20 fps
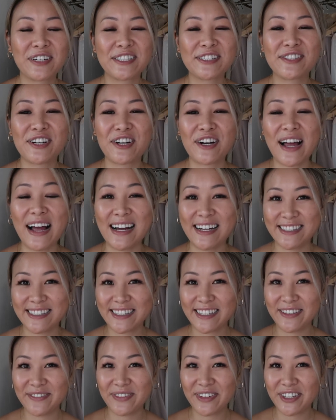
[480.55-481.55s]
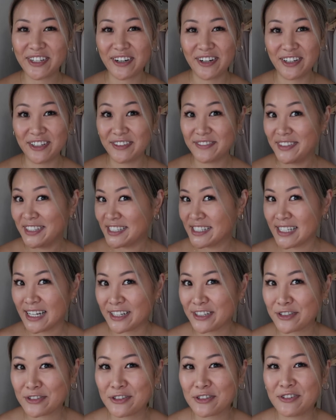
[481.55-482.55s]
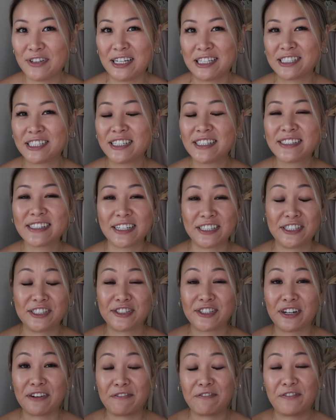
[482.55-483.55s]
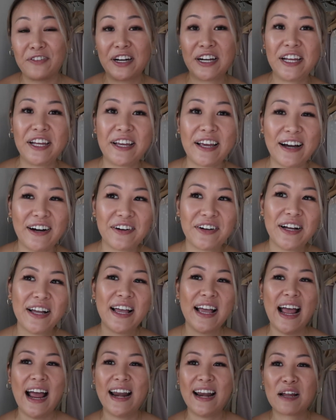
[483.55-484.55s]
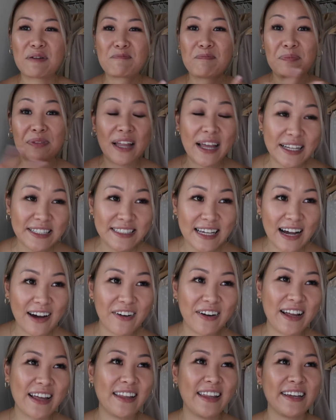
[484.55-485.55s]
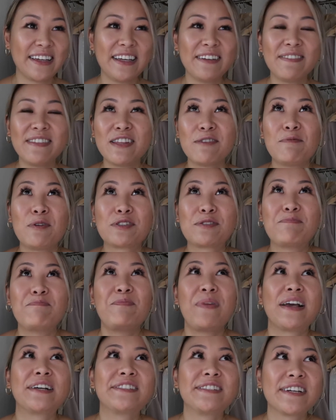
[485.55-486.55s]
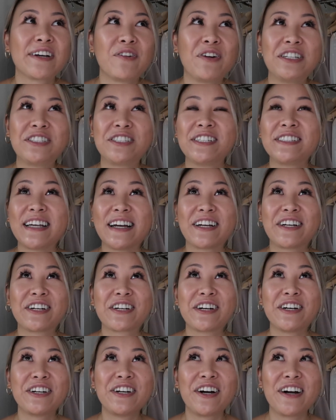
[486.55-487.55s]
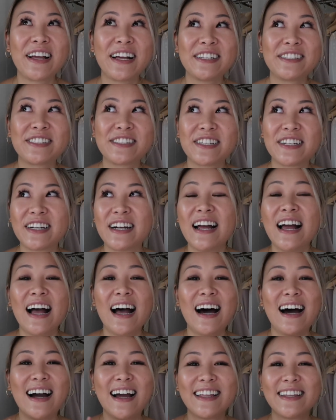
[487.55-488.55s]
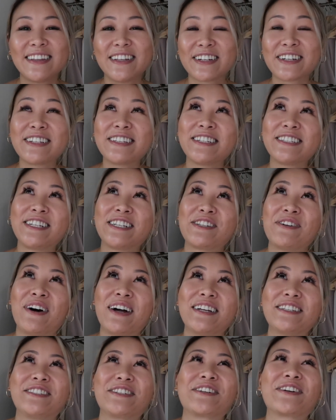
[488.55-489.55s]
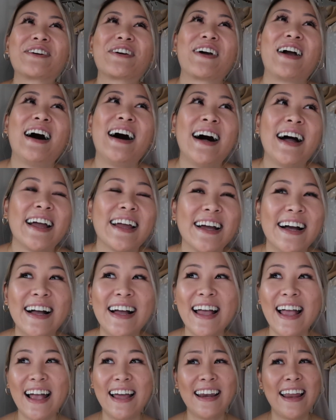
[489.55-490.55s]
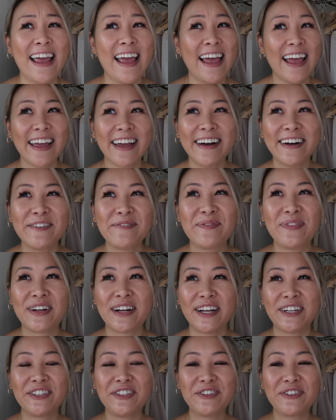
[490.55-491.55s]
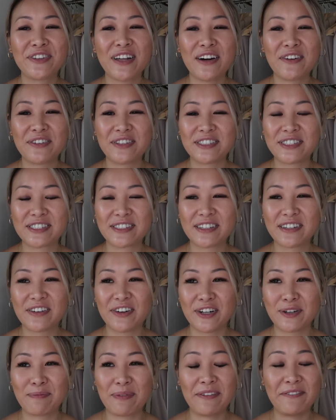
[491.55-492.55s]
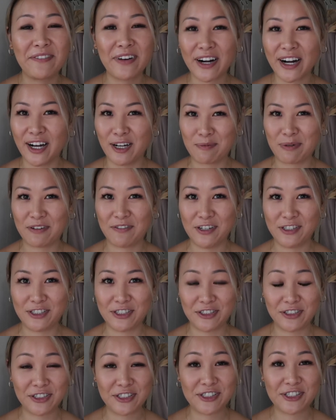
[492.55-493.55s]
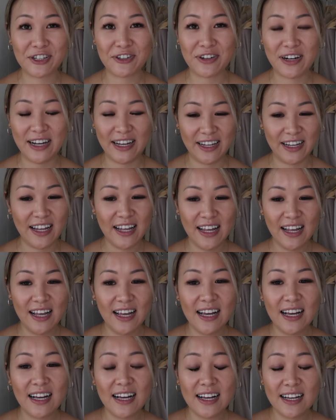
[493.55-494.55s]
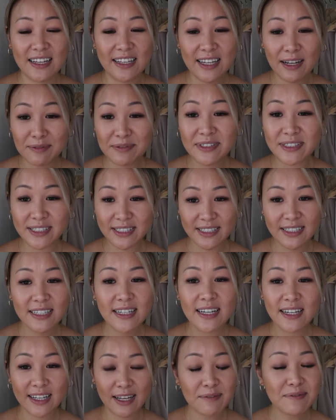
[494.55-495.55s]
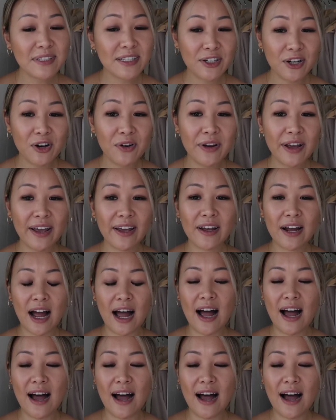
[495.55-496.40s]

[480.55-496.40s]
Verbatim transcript: started asking me all of these technical questions, I just started freaking out and I blanked out, and like even the most basic questions I could not answer. I literally just wanted to cry and hang up, but I knew that was going to be very unprofessional, so I kept it going.